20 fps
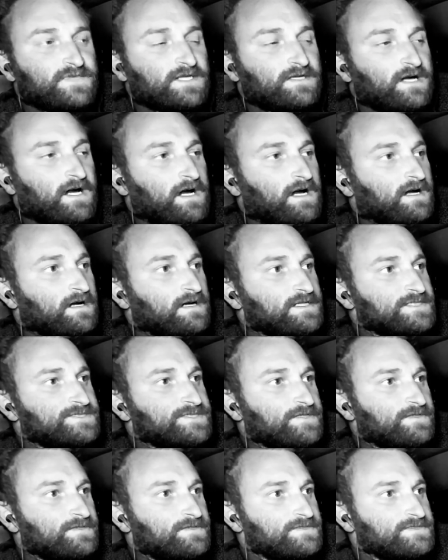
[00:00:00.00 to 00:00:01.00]
Uh,
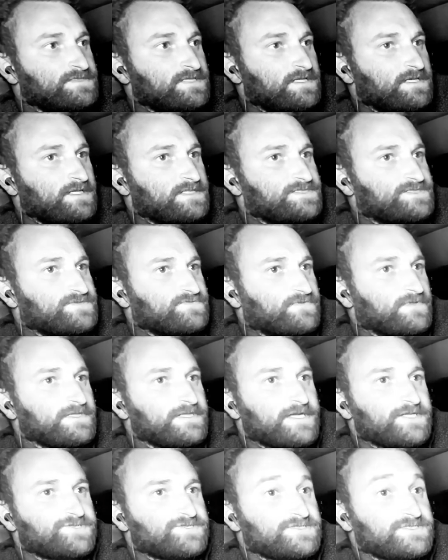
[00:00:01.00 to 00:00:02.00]
so it's really
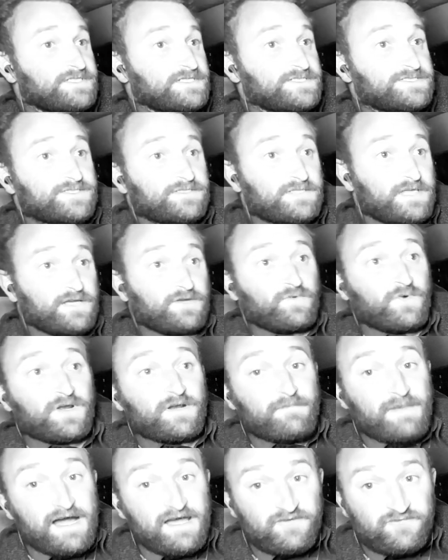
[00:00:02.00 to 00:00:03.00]
interesting. So like one
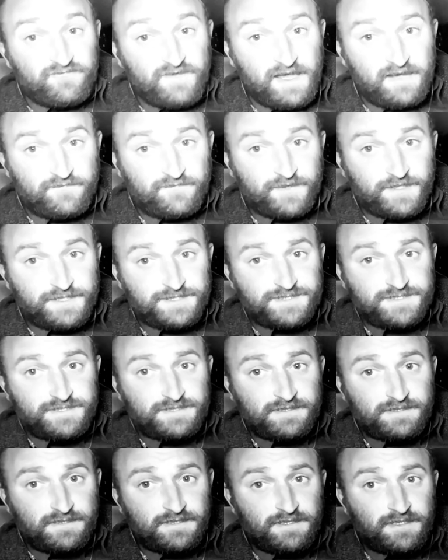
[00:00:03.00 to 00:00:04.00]
of my favorite
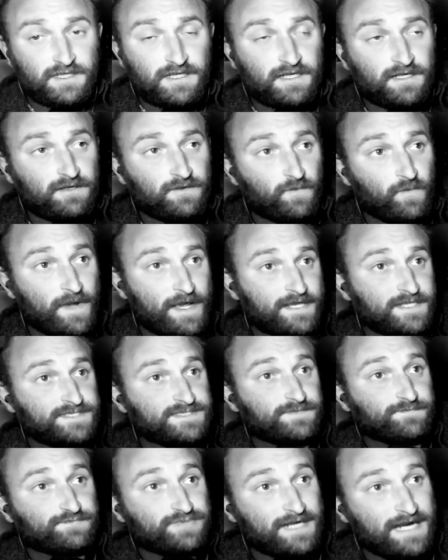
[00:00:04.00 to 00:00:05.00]
uh, ways
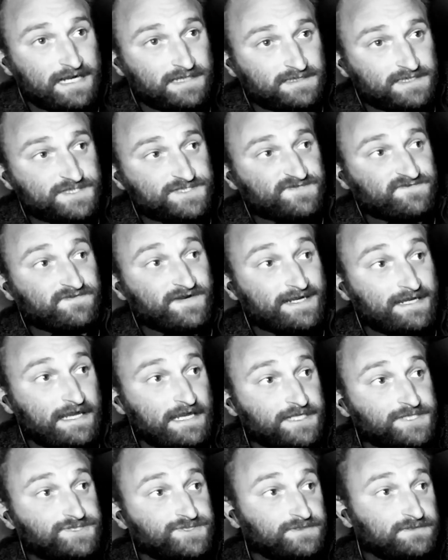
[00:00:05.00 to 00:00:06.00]
to practice
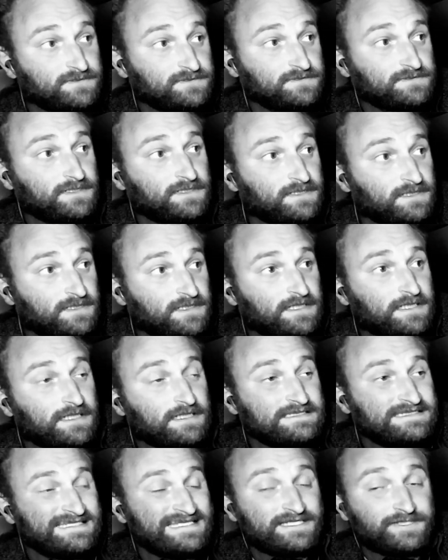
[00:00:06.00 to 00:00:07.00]
financial
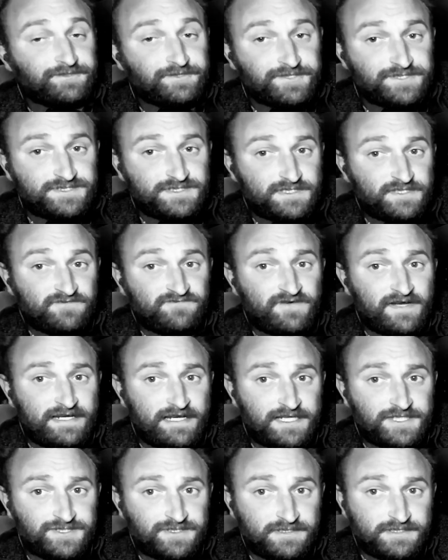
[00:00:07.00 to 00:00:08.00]
literacy,
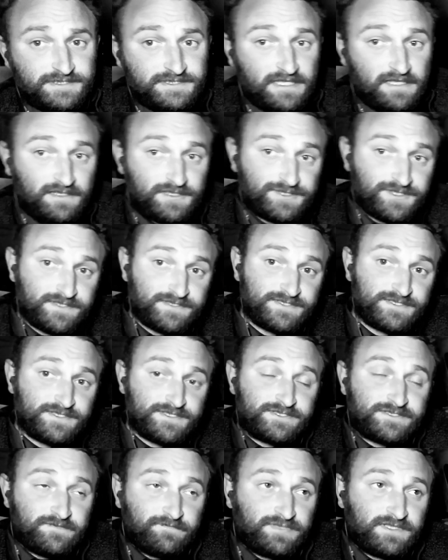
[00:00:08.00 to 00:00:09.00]
financial intelligence,
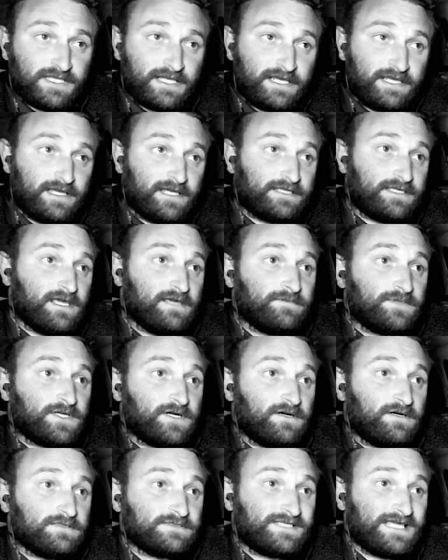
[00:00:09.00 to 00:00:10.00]
is to play a game
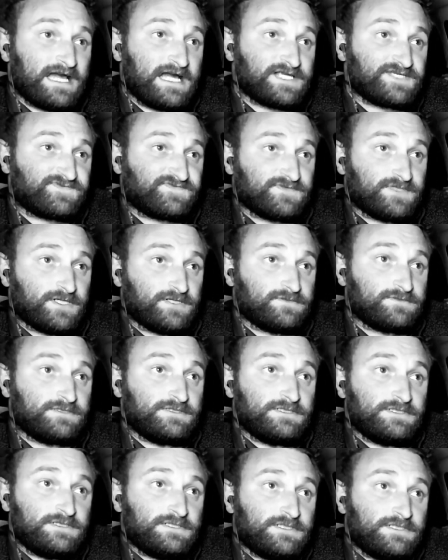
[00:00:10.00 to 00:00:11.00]
called Cashflow
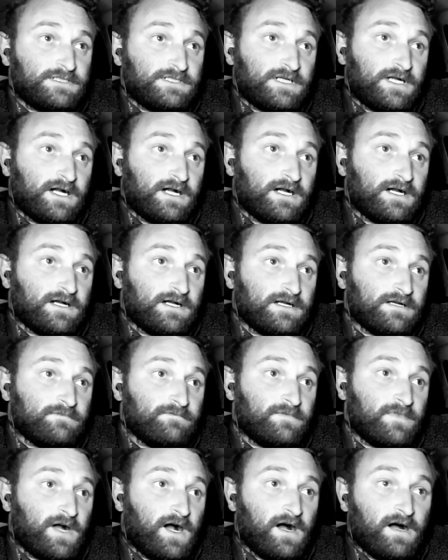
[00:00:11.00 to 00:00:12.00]

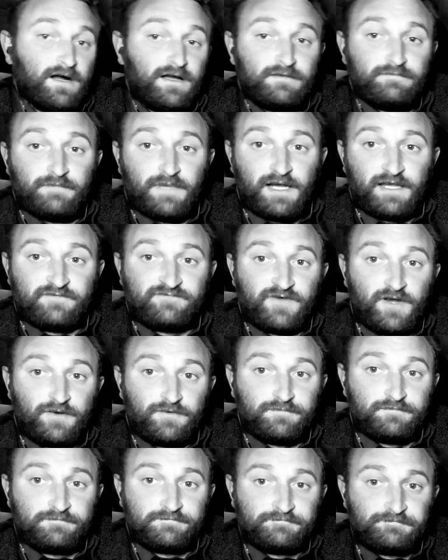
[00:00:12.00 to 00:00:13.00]
um, on my
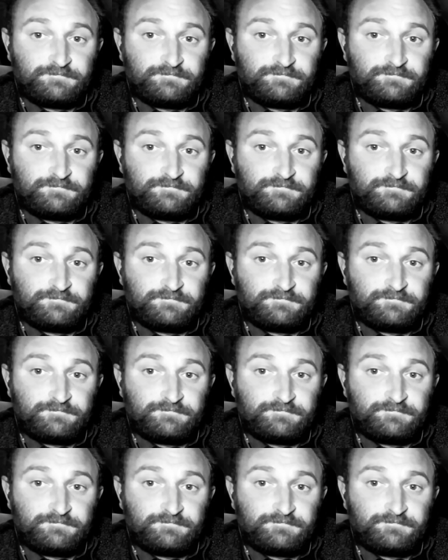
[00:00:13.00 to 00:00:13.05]
phone.